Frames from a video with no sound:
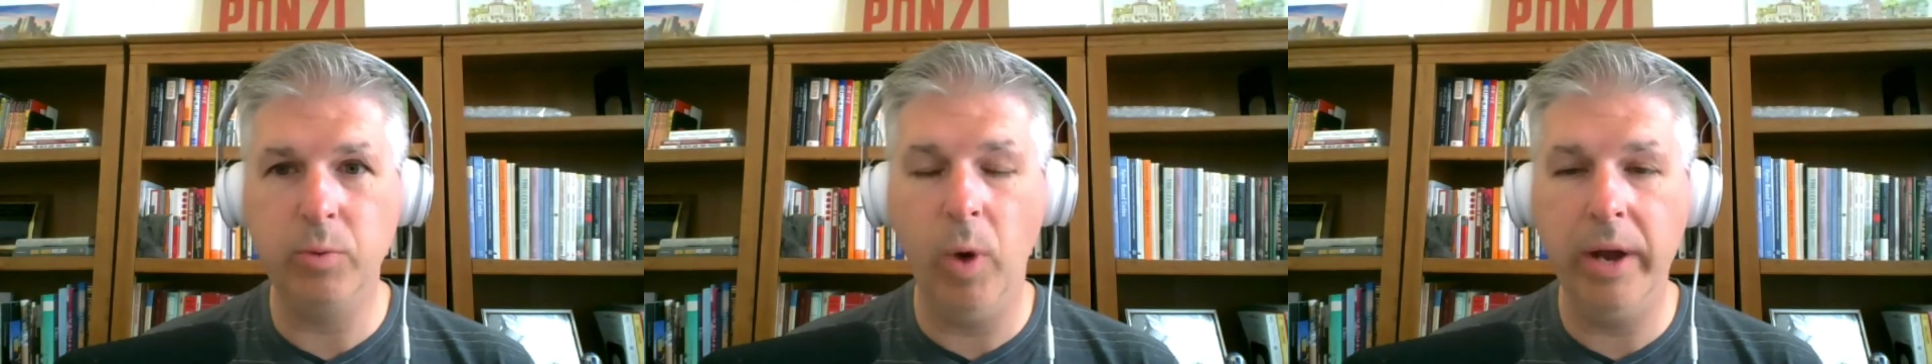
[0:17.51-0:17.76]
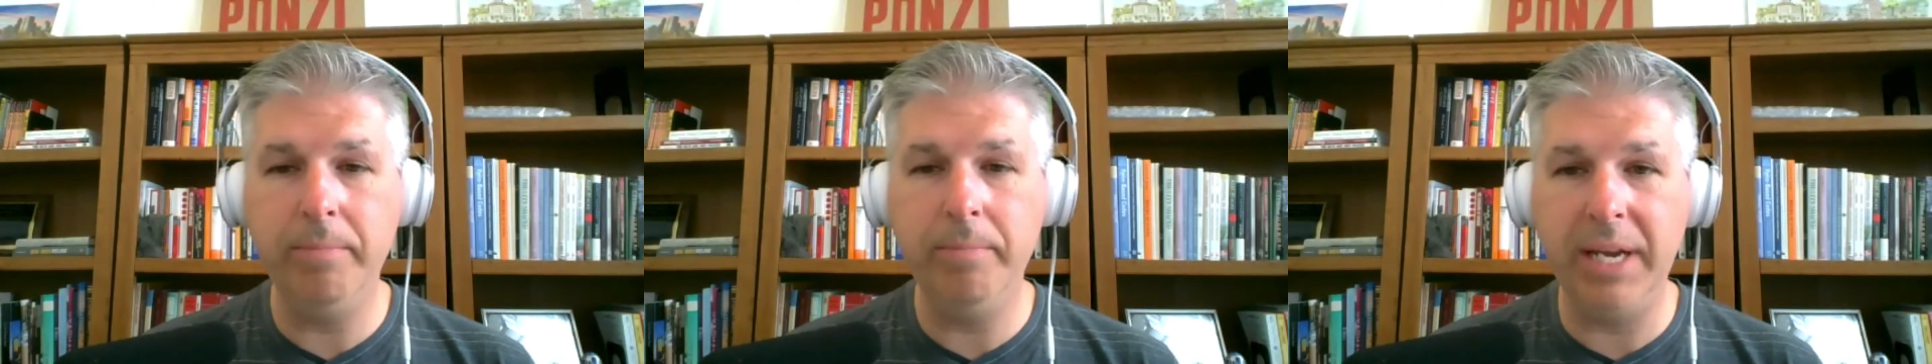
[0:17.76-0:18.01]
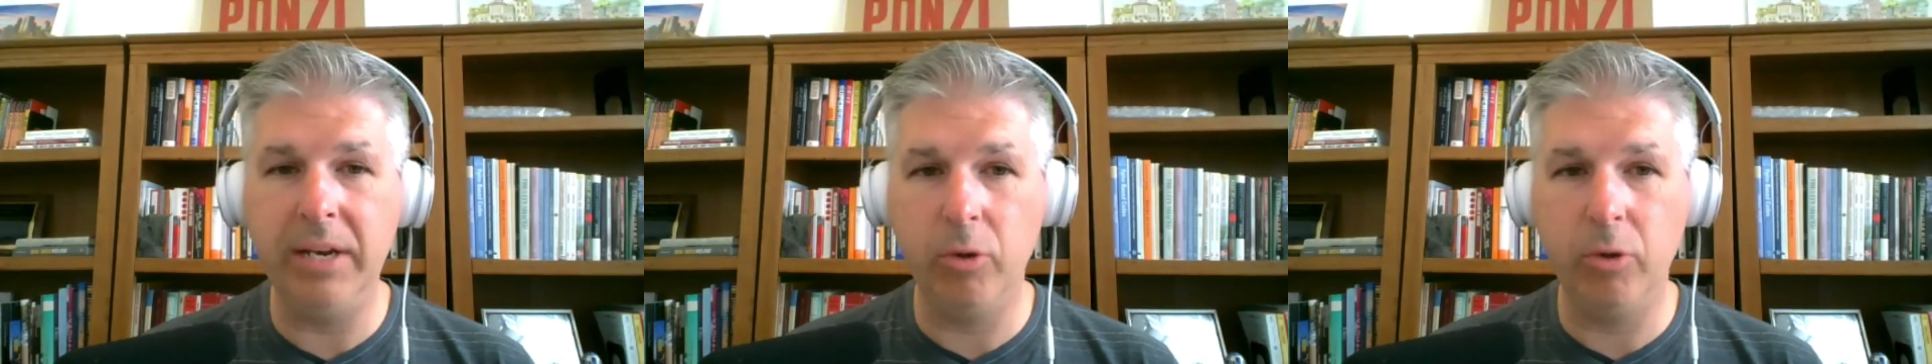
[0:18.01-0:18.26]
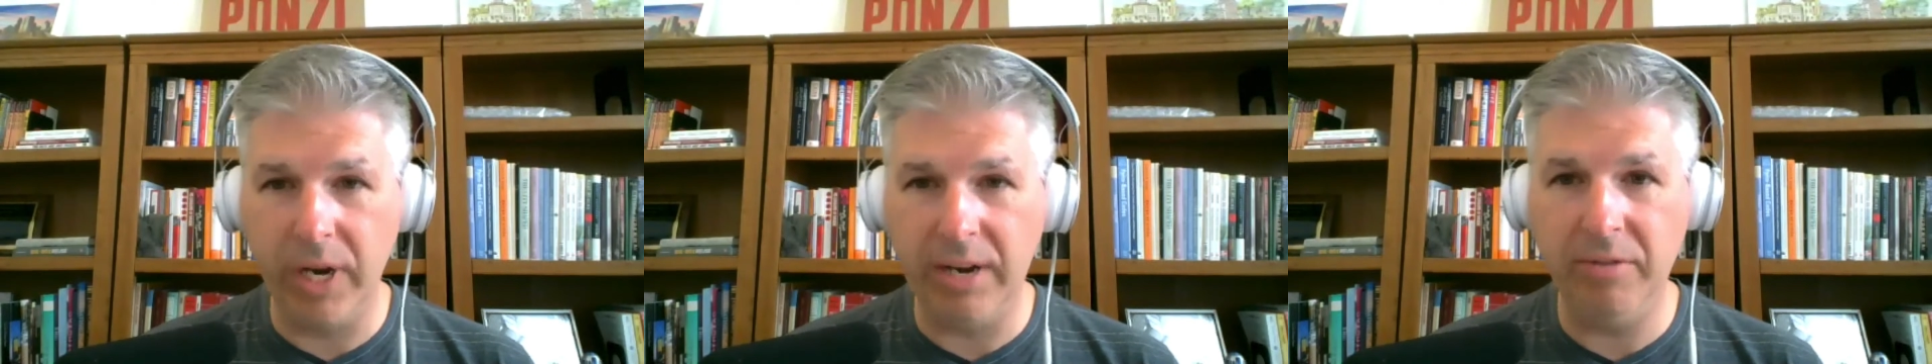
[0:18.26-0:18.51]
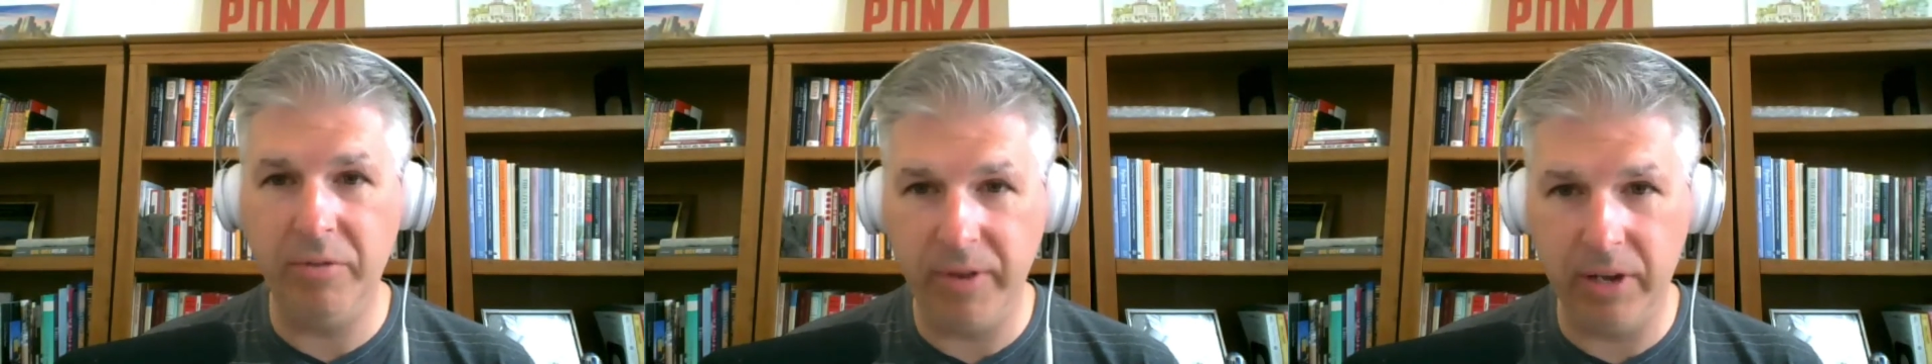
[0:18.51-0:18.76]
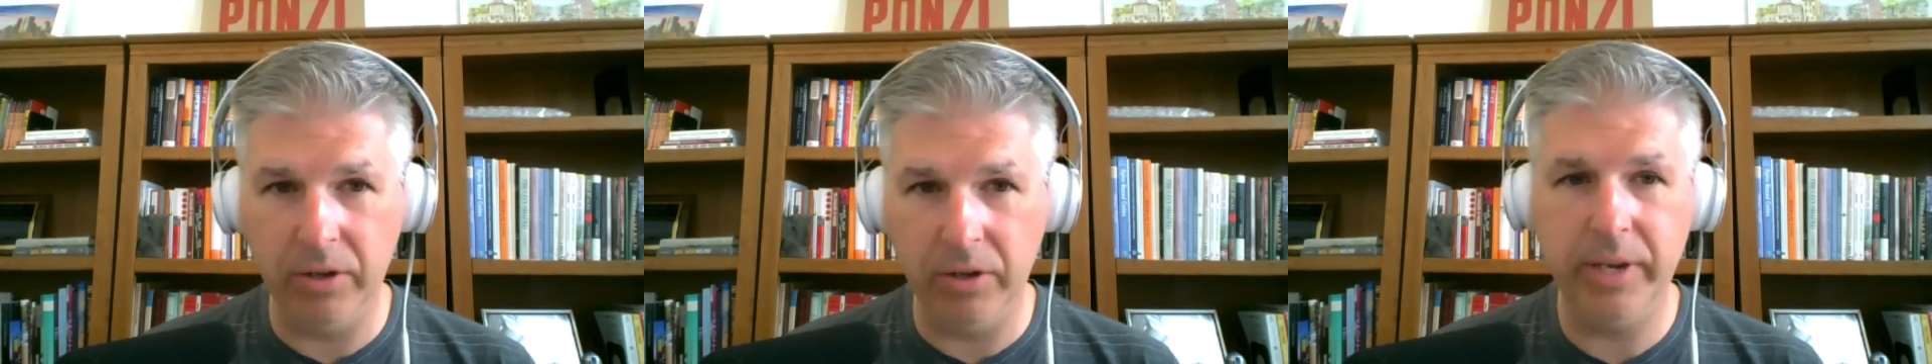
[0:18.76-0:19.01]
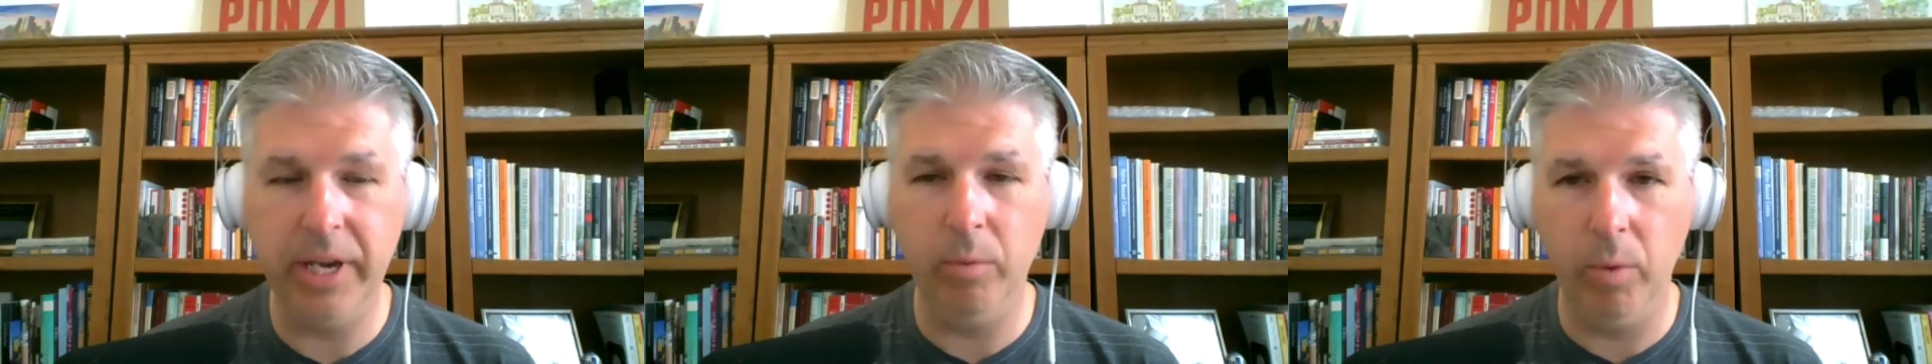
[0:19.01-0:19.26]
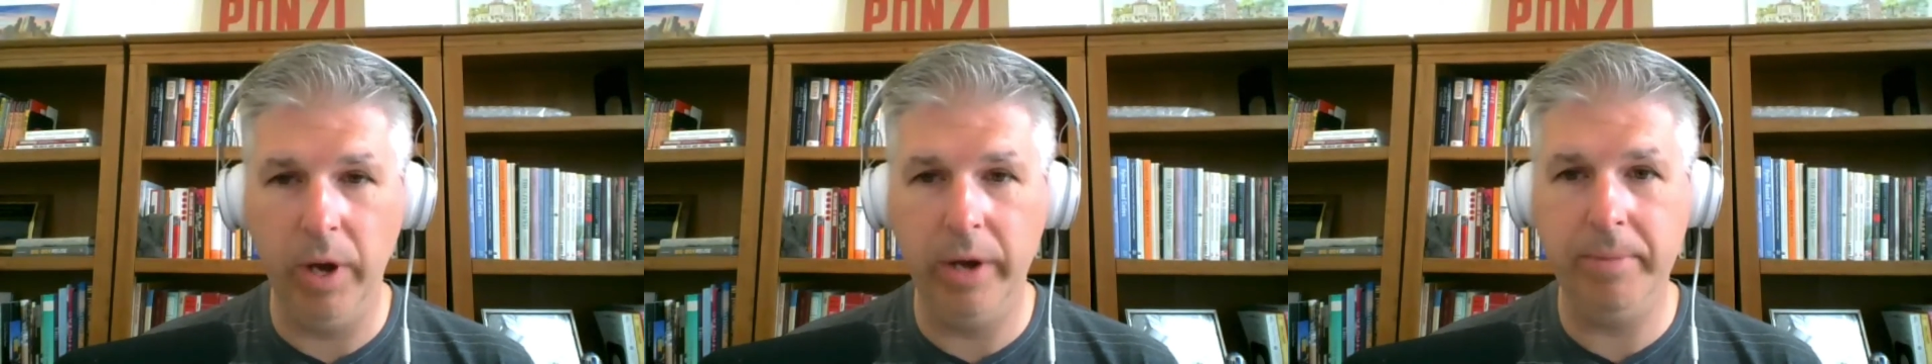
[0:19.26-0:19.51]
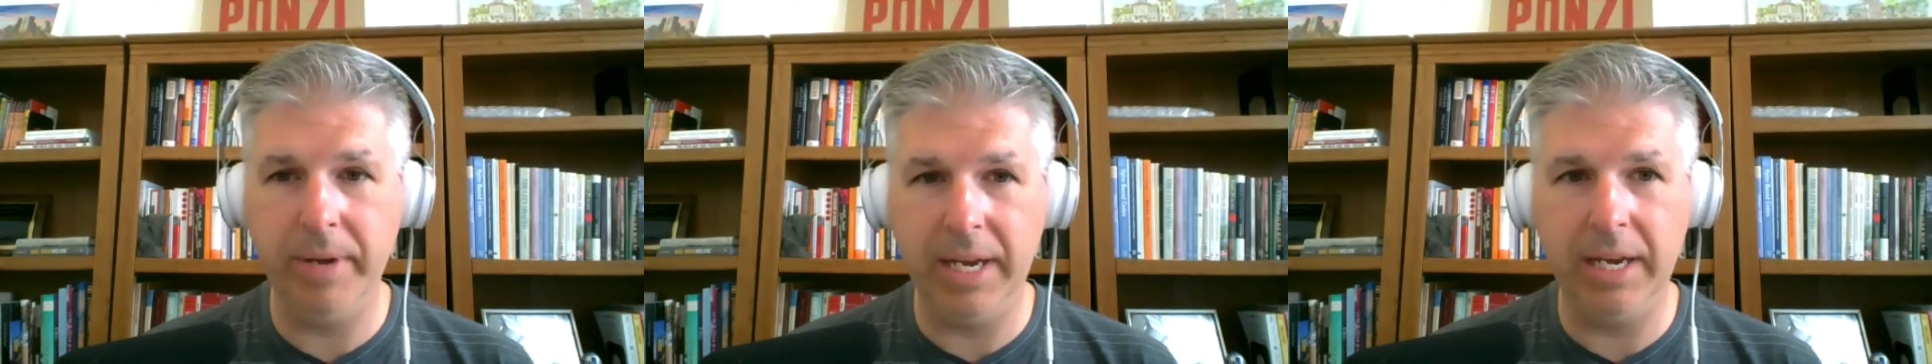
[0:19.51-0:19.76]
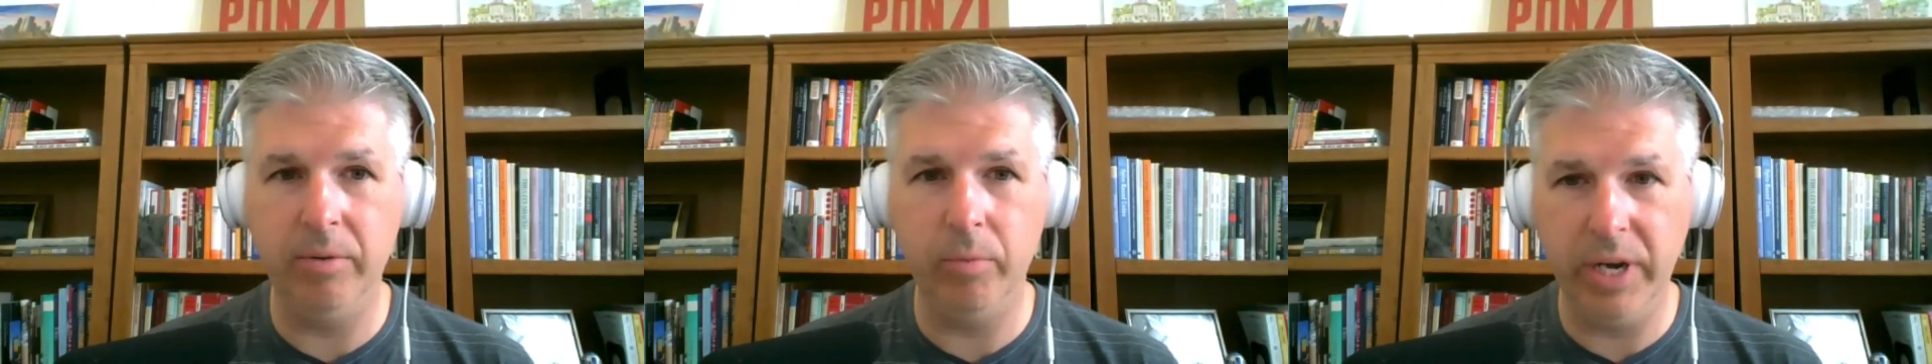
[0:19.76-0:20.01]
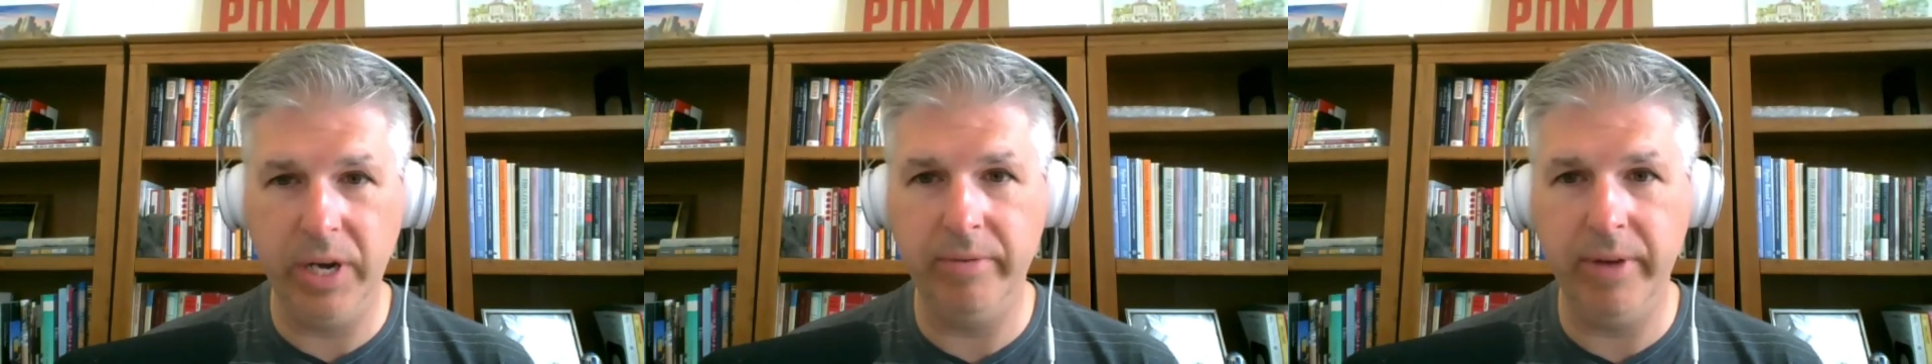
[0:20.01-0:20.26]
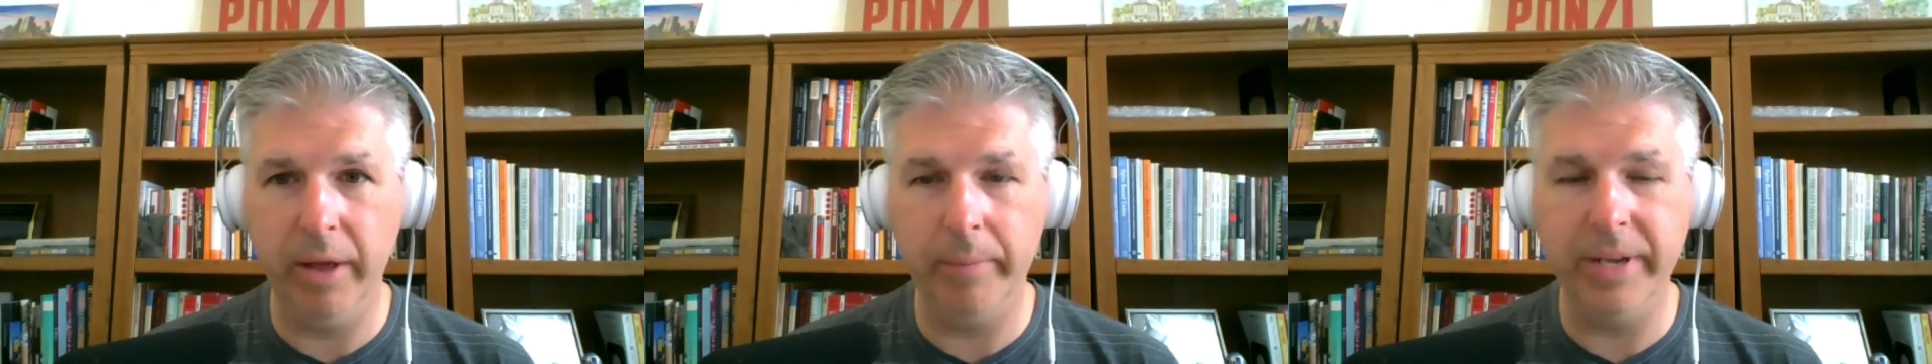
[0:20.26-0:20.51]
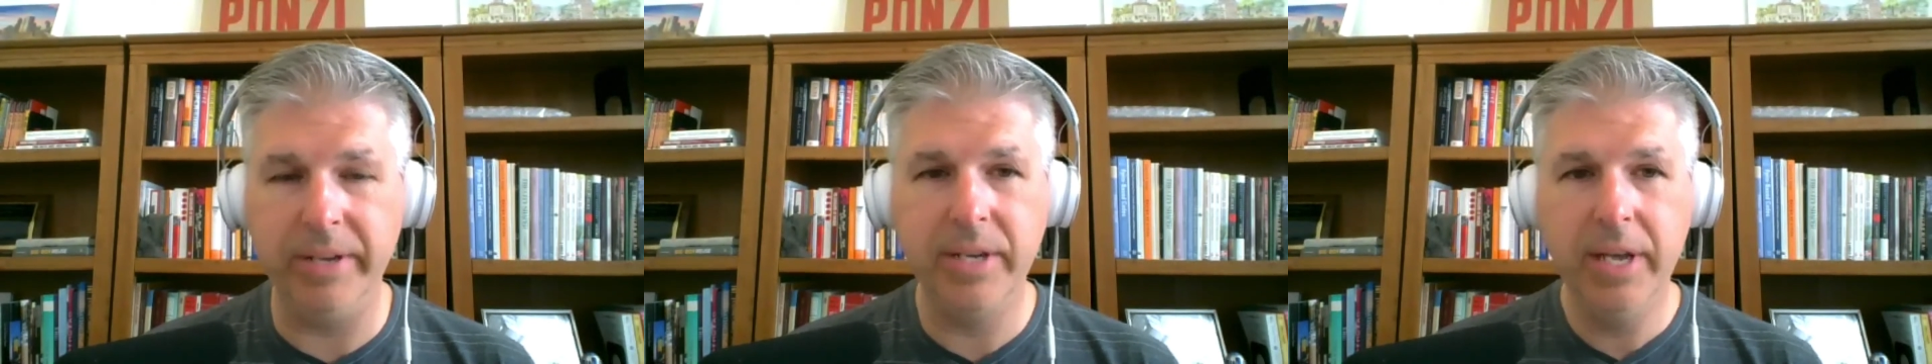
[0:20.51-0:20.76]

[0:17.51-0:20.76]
one being greenfield and one being redevelopment.